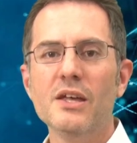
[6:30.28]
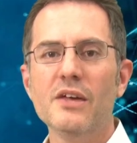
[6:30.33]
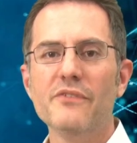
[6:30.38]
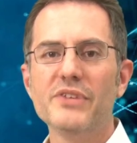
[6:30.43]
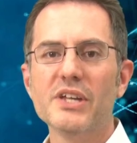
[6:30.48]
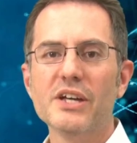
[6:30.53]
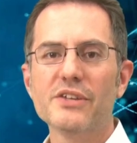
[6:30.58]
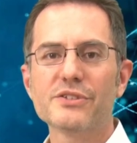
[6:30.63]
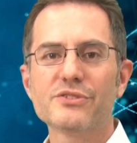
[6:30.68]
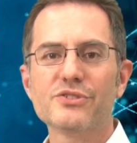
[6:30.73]

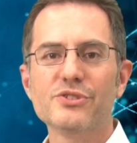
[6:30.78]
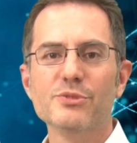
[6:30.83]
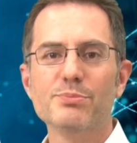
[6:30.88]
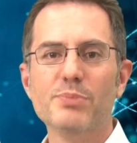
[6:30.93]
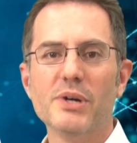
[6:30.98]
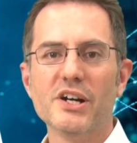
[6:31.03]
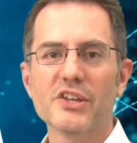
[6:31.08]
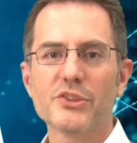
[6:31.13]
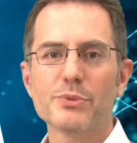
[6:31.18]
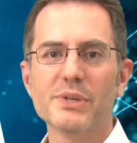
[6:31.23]
The other two
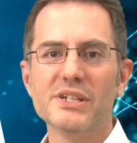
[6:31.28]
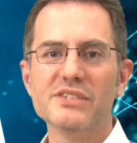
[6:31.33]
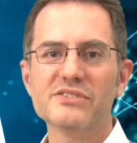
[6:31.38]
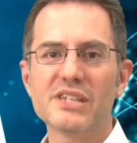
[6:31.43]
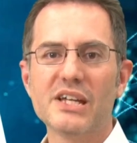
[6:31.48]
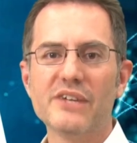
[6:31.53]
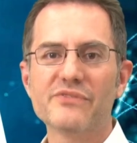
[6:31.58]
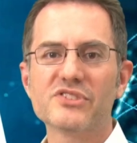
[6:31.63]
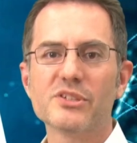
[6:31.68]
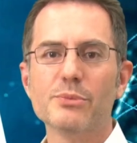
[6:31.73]
pathways
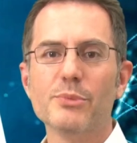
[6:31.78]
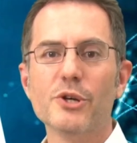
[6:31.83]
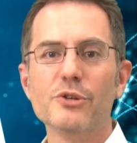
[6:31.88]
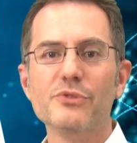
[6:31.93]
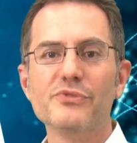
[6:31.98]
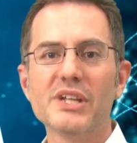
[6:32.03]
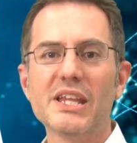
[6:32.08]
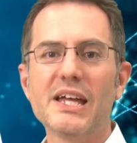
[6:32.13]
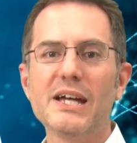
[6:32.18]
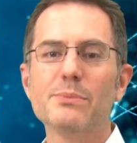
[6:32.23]
have some
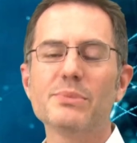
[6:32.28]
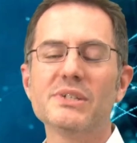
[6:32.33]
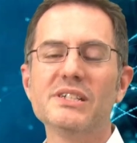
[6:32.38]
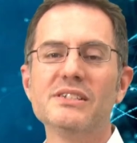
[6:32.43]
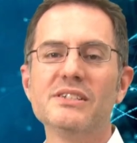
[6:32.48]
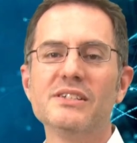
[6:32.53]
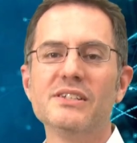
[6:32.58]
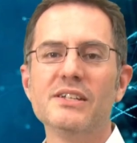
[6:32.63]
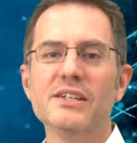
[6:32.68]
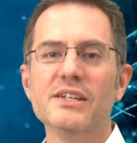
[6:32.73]
overlap.
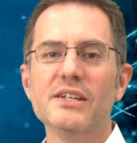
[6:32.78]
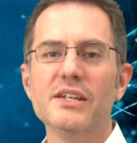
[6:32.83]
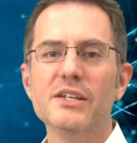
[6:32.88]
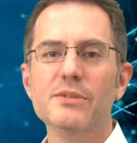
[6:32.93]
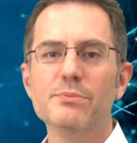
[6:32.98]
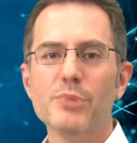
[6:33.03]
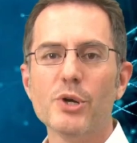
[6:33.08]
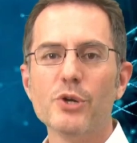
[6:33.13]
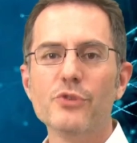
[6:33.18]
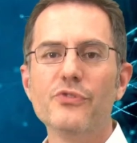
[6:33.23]

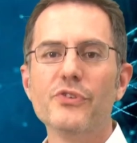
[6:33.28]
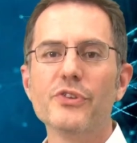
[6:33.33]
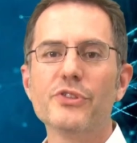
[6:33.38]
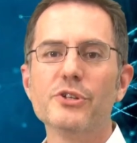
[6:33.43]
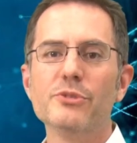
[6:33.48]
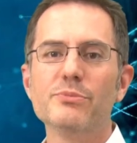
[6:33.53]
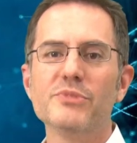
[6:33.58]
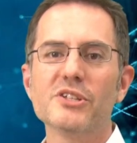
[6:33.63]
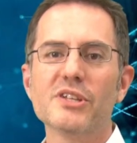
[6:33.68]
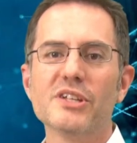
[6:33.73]
In both of
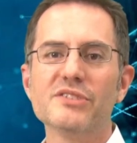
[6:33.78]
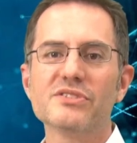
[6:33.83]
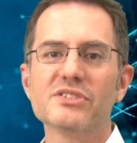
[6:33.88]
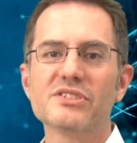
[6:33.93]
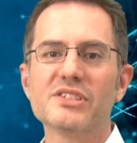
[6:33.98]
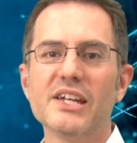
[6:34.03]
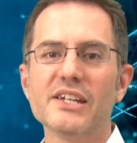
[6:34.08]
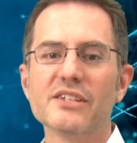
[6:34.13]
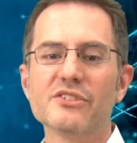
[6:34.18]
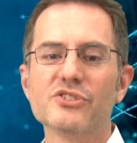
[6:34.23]
them, you'll
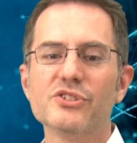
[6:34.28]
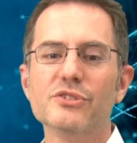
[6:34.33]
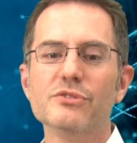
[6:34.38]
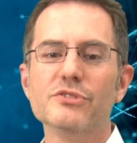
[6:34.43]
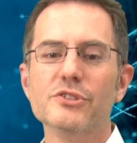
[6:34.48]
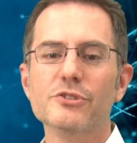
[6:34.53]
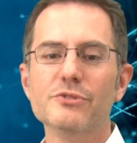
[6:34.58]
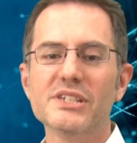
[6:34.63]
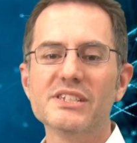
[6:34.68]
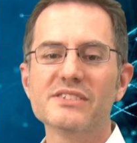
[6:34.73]
undertake 2
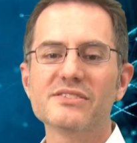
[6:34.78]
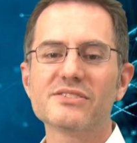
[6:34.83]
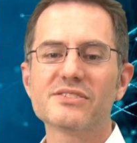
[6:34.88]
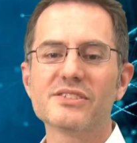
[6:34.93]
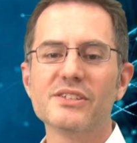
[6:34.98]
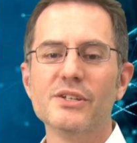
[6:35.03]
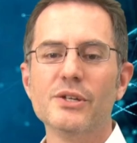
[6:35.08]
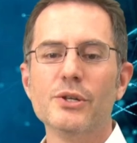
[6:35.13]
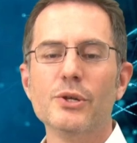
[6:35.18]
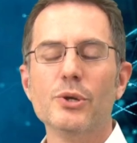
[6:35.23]
units,
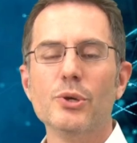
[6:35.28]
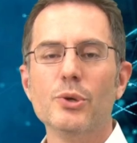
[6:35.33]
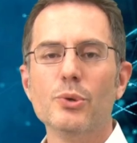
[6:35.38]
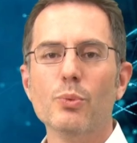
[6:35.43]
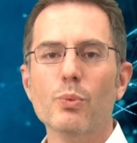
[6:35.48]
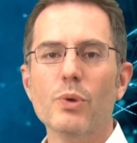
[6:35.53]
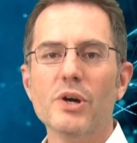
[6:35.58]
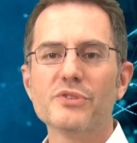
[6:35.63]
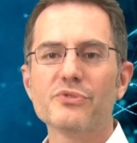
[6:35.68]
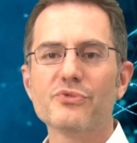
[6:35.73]

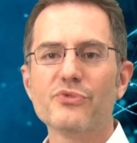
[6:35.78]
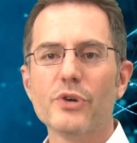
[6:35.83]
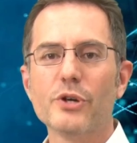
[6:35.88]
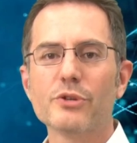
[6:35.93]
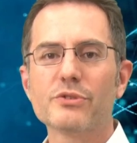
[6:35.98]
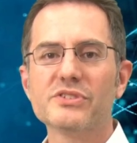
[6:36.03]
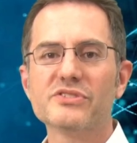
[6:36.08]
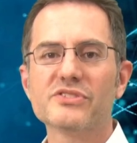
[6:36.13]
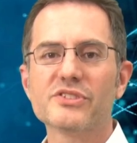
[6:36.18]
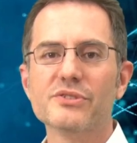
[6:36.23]
one
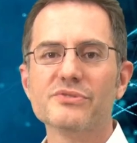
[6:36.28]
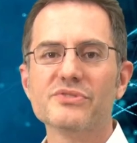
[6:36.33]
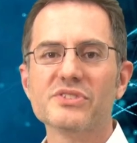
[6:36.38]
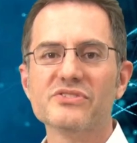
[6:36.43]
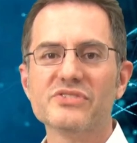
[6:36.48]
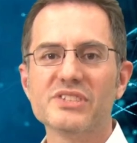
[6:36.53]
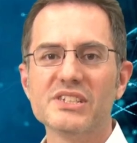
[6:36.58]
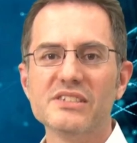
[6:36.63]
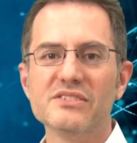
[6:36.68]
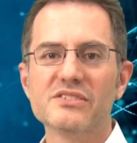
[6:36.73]
focused on
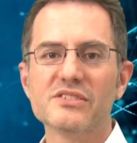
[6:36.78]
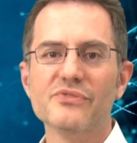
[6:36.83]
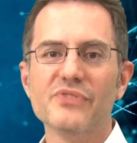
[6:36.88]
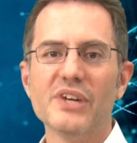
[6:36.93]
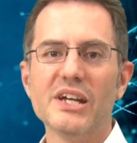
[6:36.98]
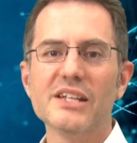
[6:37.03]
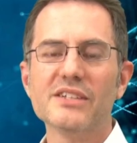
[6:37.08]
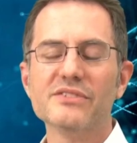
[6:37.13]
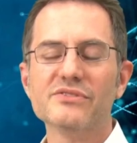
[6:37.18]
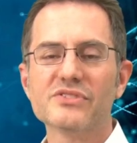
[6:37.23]
disease
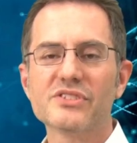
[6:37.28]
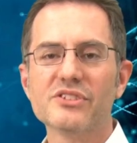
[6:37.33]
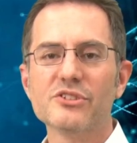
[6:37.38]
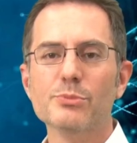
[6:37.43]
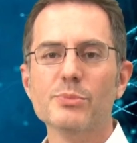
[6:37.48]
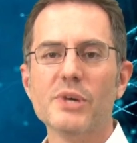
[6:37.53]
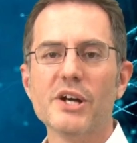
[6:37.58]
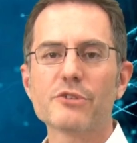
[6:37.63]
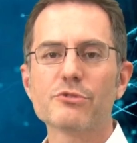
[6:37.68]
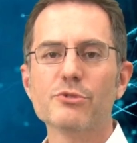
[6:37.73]
surveillance in the
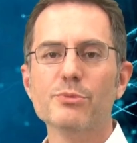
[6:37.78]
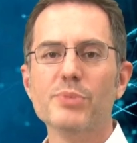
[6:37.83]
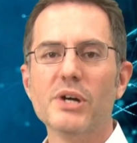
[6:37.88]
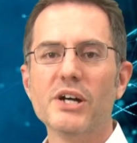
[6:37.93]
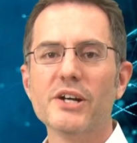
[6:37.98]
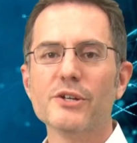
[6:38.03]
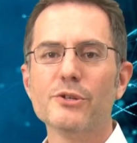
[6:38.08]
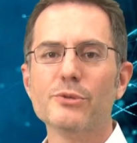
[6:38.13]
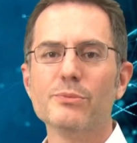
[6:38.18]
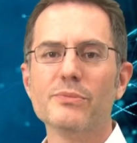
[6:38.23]

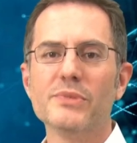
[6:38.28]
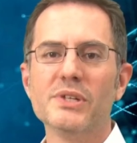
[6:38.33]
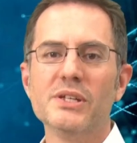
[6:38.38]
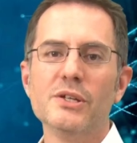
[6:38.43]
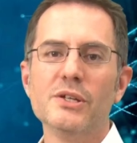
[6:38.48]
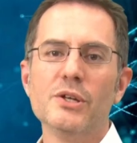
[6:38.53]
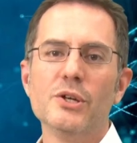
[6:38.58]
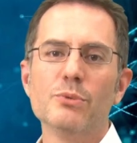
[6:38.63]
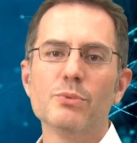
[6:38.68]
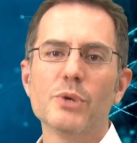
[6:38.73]
microbiome,
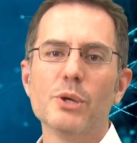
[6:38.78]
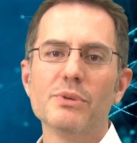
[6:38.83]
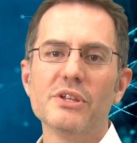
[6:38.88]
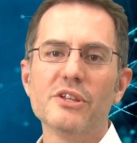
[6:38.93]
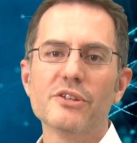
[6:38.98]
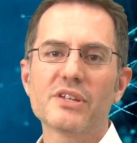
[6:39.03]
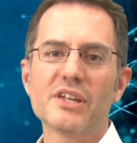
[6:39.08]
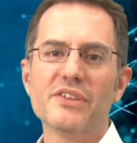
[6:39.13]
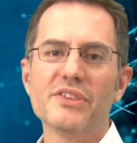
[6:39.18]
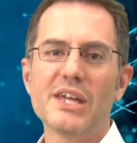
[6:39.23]
where we
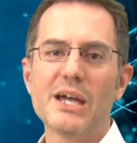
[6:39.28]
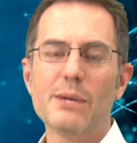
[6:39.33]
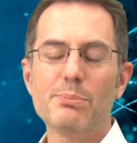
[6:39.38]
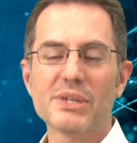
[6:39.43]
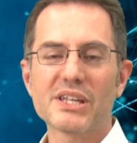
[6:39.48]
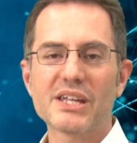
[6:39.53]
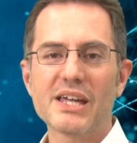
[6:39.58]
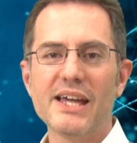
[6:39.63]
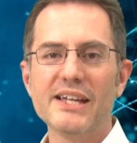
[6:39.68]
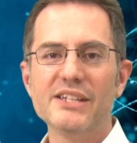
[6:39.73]
look at the
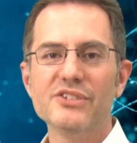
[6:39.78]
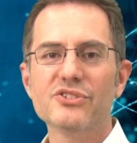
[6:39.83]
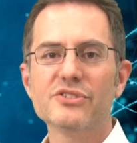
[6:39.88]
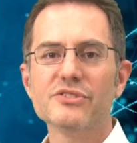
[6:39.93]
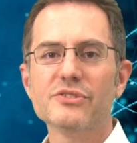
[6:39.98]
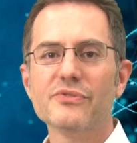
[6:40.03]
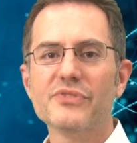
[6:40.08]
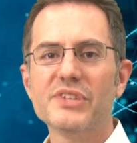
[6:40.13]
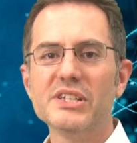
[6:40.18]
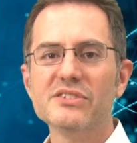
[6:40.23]
application
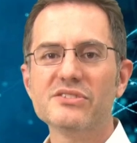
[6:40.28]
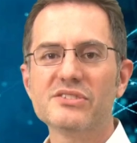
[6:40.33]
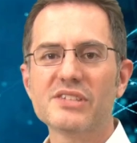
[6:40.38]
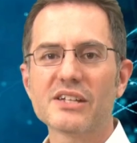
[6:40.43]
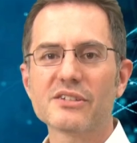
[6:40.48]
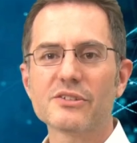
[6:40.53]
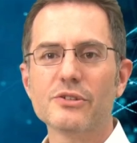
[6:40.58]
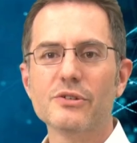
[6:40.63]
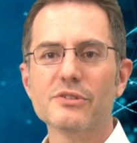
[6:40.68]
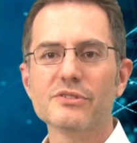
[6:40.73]
of these
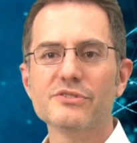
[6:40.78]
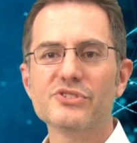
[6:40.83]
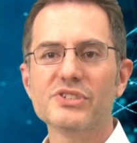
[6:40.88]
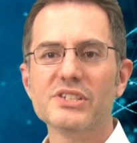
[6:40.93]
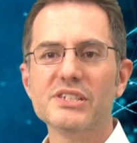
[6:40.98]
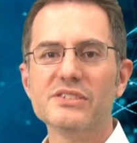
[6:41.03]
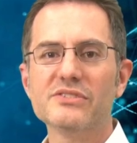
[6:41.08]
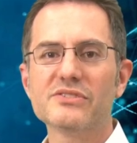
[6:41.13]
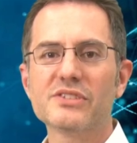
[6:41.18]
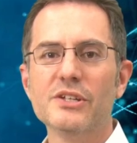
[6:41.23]

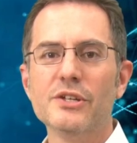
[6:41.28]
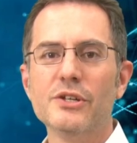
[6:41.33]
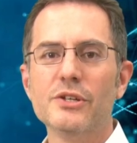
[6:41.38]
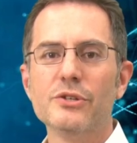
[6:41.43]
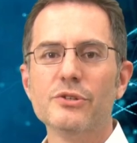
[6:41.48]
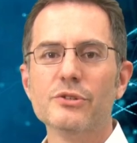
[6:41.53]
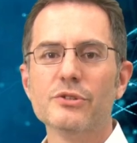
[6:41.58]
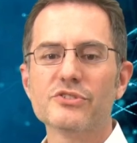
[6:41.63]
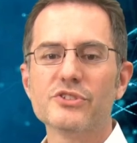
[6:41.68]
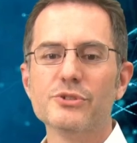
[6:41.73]
technologies
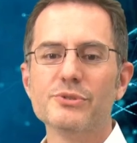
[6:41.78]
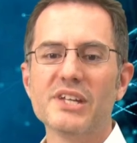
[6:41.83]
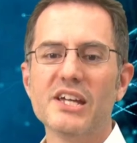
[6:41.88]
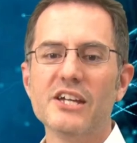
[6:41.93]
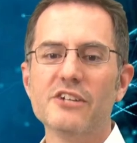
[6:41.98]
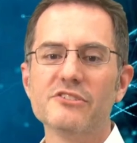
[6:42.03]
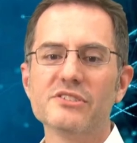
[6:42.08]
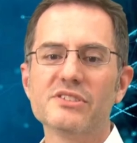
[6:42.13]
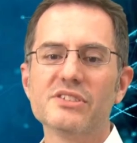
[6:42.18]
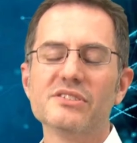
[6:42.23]
not to
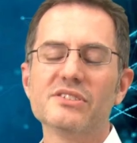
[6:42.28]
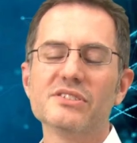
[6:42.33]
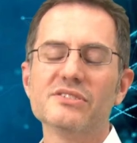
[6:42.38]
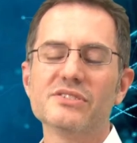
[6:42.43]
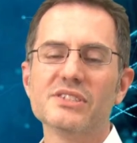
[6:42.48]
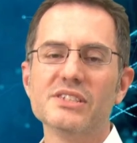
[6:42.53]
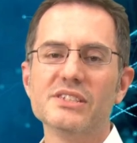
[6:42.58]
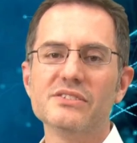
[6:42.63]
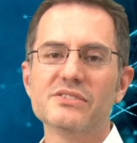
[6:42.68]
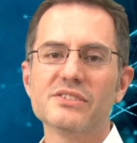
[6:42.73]
inherited
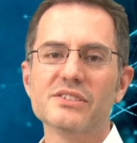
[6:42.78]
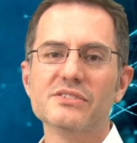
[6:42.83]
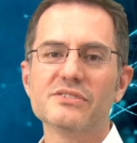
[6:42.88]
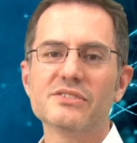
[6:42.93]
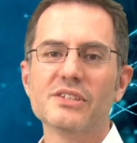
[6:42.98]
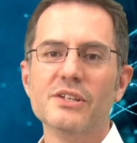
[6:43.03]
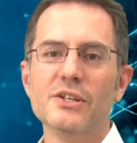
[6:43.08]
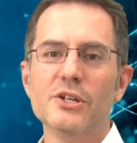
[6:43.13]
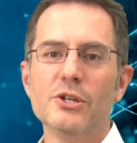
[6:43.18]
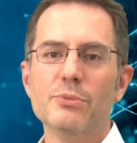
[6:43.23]
diseases,
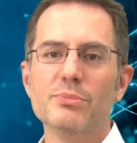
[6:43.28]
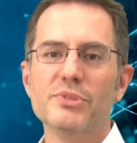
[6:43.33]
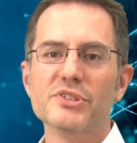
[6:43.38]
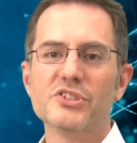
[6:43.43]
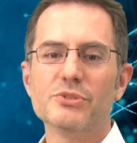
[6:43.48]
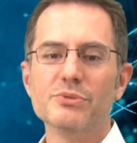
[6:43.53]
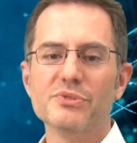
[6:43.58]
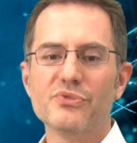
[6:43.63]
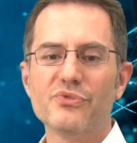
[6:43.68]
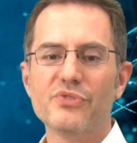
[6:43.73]
but
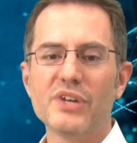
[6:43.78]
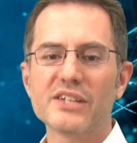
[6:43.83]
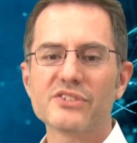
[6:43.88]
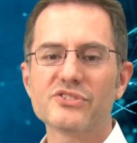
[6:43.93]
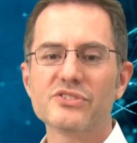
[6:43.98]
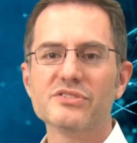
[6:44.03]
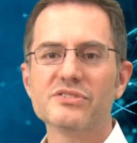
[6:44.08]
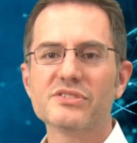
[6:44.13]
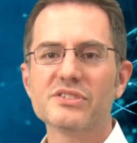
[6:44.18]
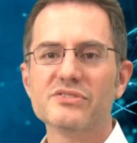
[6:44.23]
to
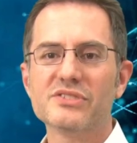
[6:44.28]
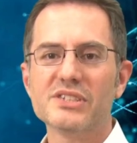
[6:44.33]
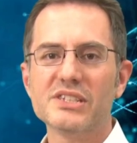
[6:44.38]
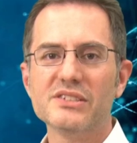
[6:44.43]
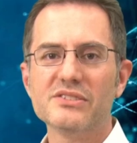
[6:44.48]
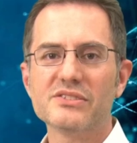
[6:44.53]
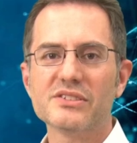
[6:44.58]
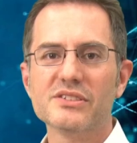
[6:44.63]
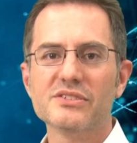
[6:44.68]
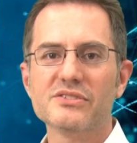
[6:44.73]
infectious
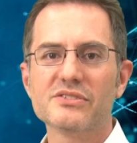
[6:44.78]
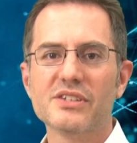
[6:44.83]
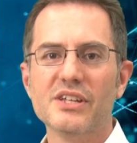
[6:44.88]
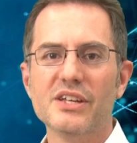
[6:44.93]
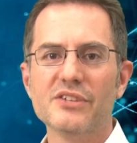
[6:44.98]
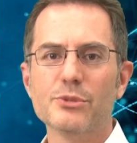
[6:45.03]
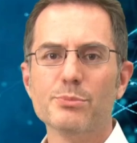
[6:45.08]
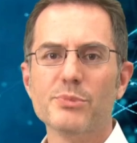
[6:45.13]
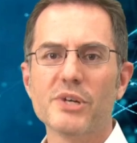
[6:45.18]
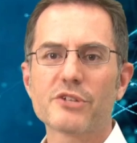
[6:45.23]
diseases
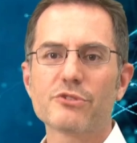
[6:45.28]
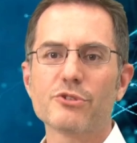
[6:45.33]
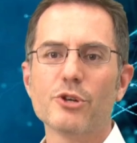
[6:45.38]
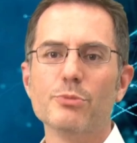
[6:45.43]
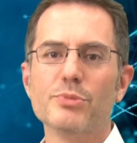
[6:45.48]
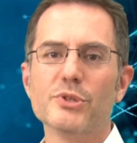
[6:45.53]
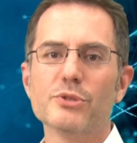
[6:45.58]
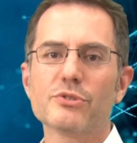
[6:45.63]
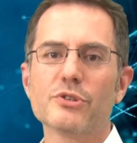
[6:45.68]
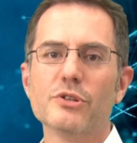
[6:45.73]
and the
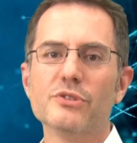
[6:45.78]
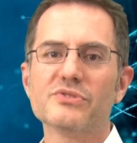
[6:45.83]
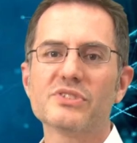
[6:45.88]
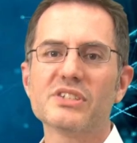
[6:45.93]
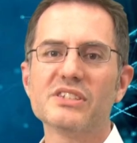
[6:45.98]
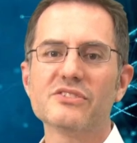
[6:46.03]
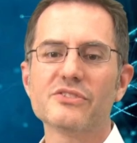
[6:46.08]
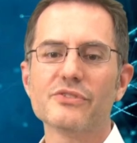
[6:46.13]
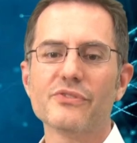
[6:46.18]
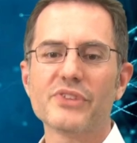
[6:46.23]
microbial
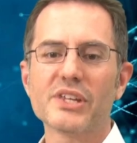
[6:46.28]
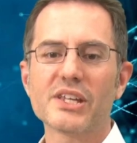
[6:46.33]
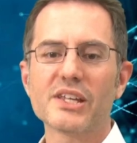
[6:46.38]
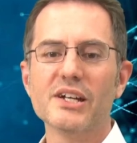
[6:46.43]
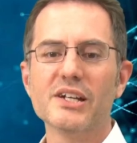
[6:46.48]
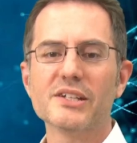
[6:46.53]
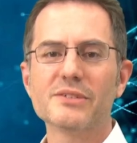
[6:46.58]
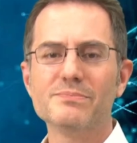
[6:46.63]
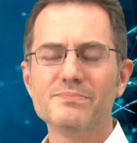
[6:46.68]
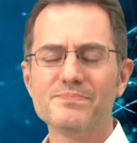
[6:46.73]
content of the
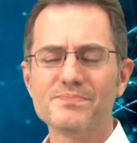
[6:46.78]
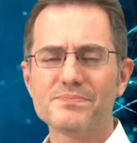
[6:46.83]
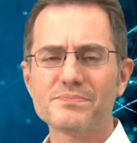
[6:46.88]
gut.